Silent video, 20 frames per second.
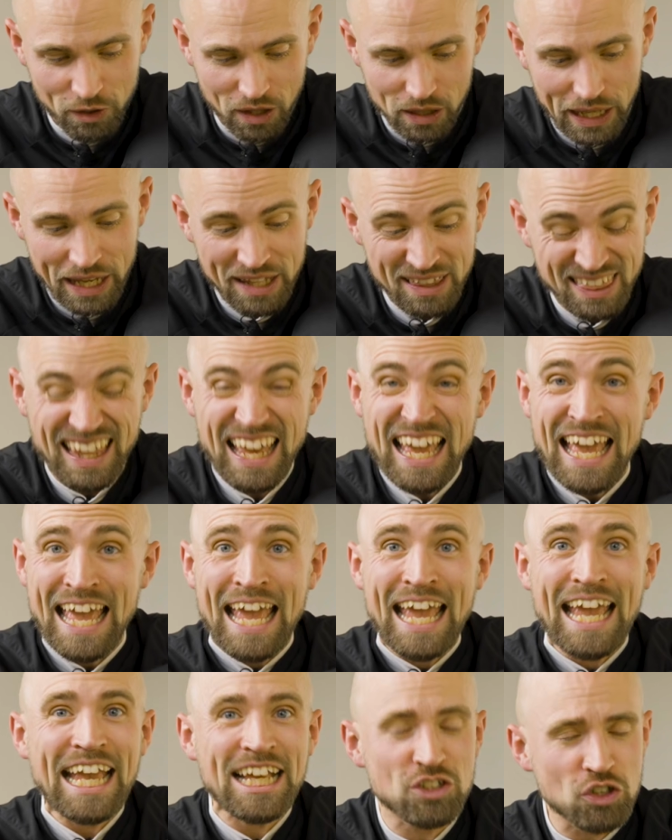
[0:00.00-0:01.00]
the length,
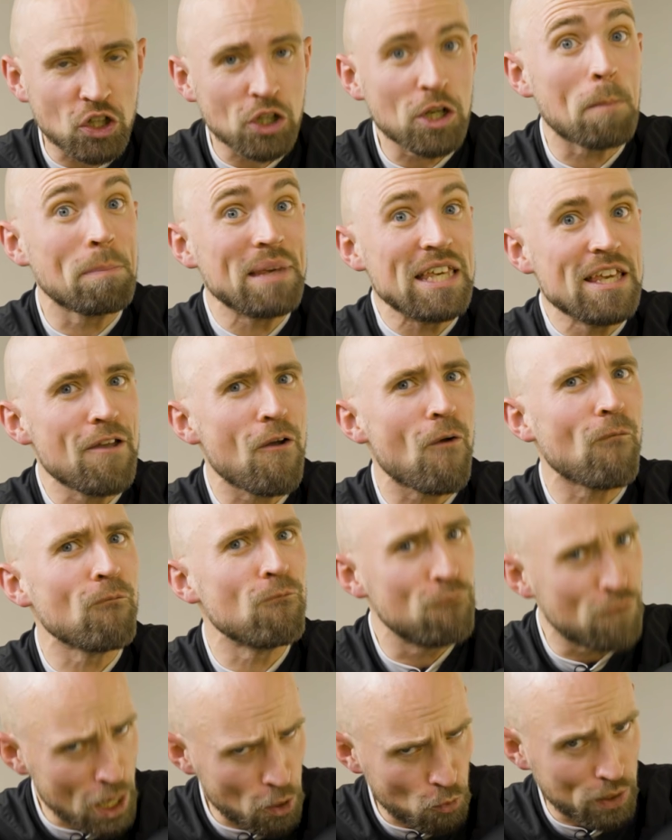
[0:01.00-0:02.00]
it's gonna be
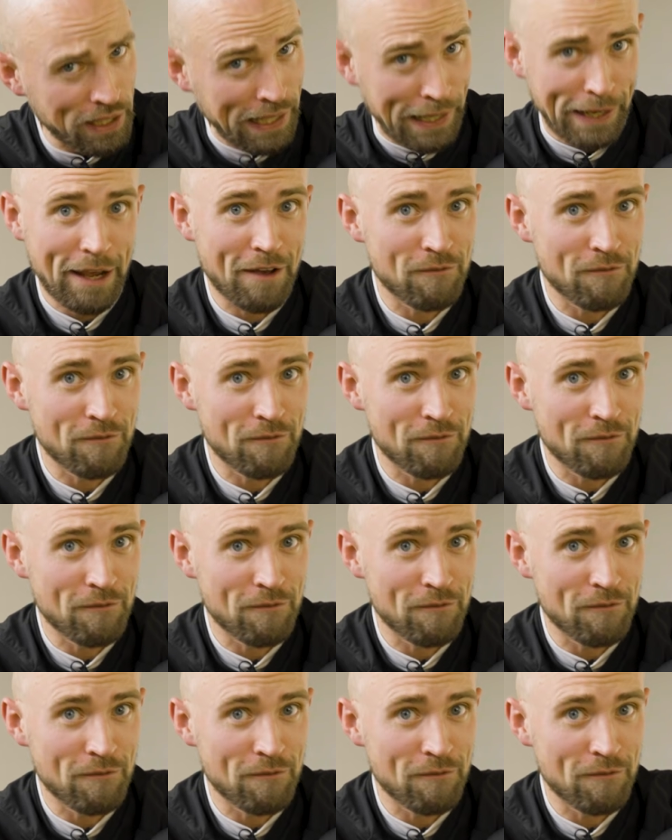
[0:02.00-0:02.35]
very,